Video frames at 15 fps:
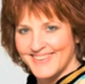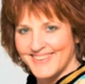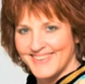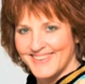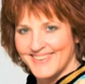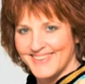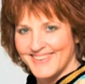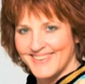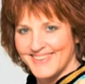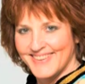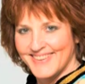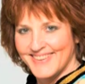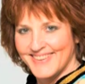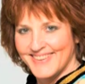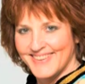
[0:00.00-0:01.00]

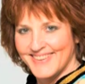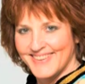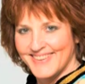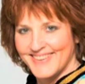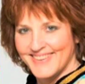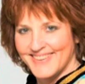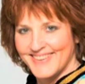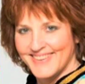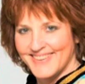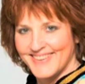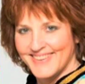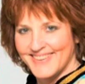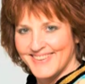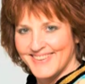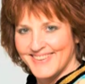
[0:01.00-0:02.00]

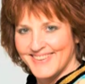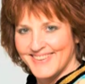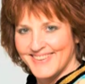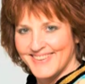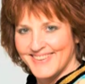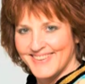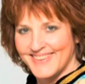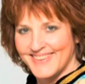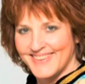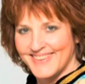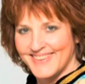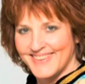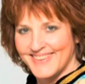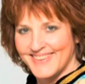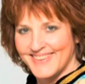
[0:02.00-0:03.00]

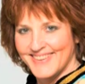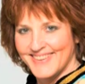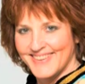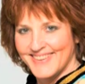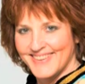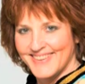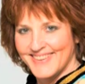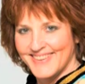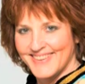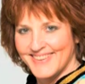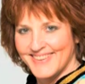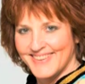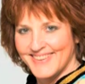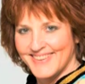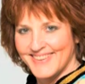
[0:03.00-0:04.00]
This is a still picture; no speech is visible.